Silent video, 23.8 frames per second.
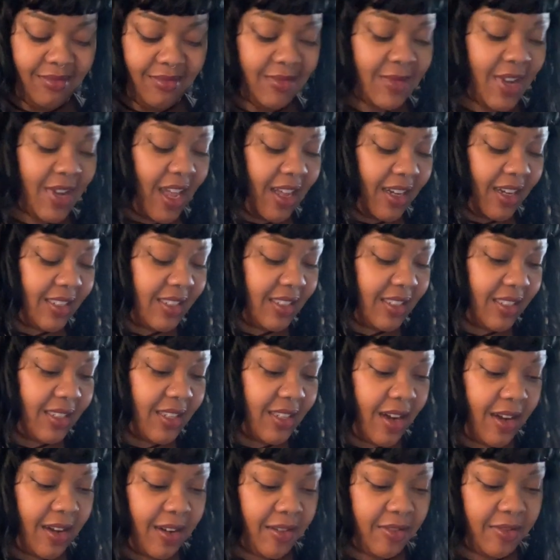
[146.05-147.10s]
How does it
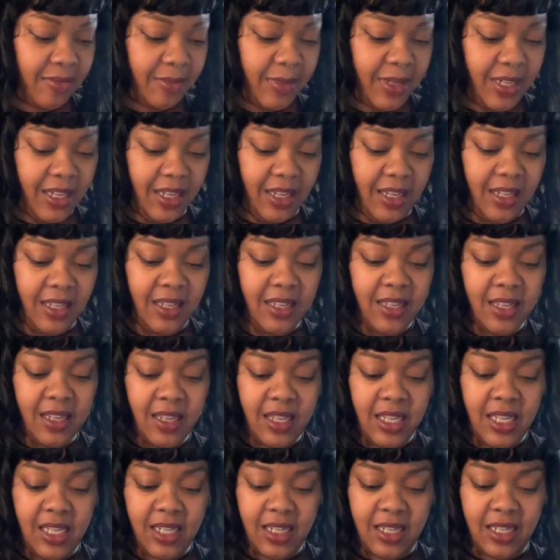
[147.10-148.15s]
serve me?
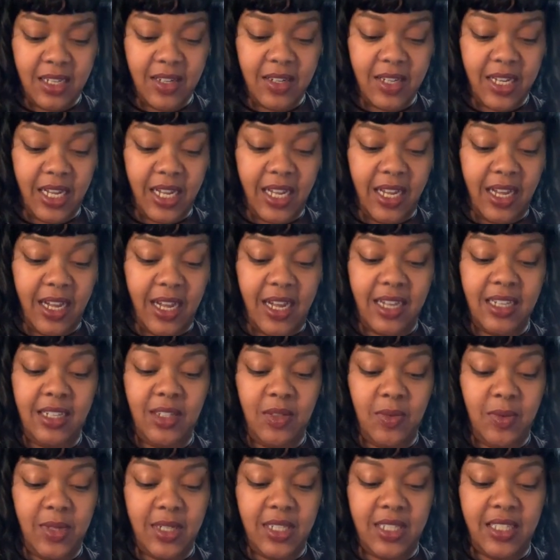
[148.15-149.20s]
Okay, I just
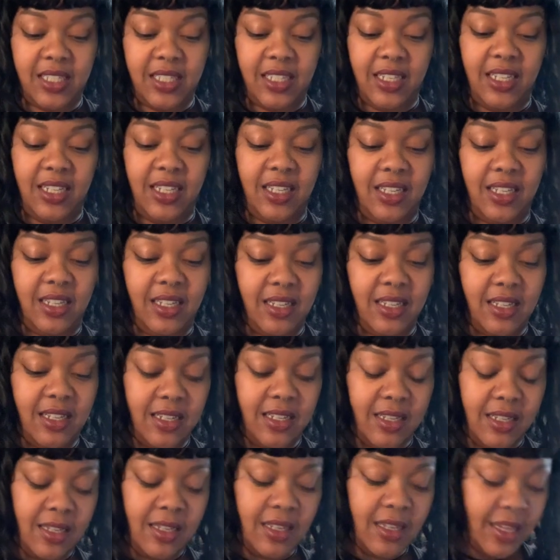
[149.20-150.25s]
want to see.
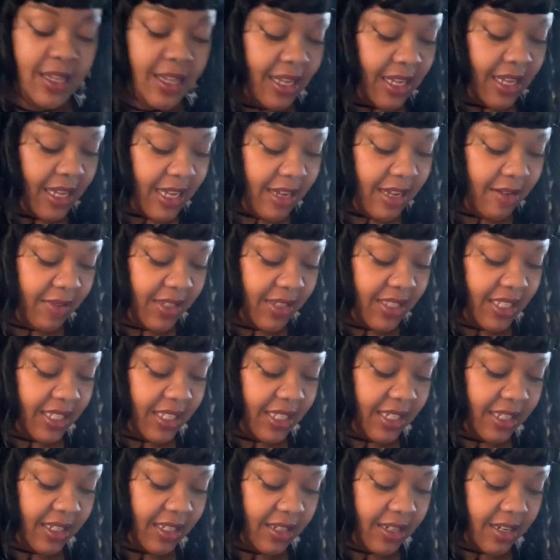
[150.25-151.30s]
And with the
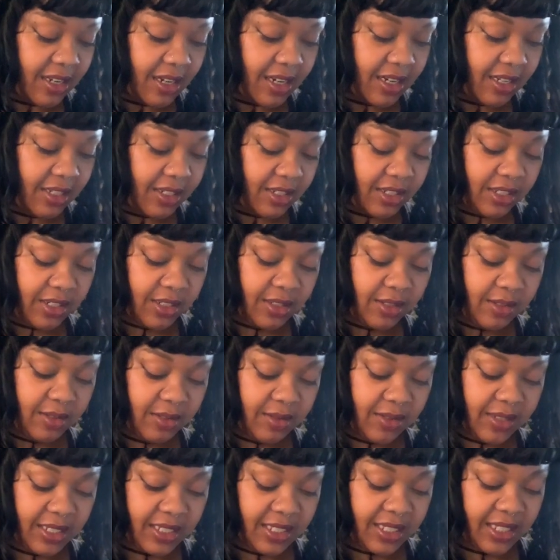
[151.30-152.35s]
yin card
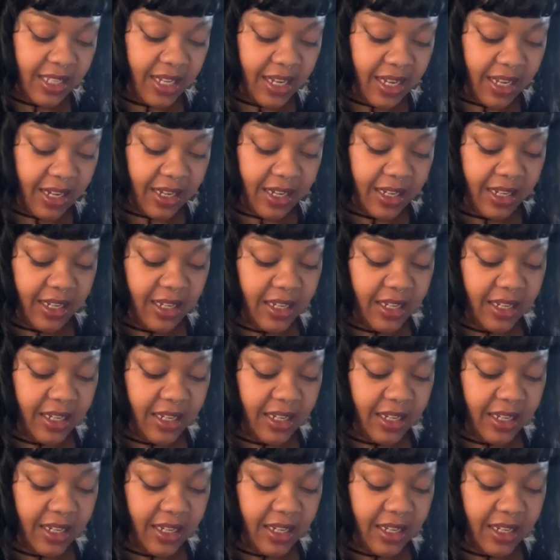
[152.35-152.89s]
too, it's like,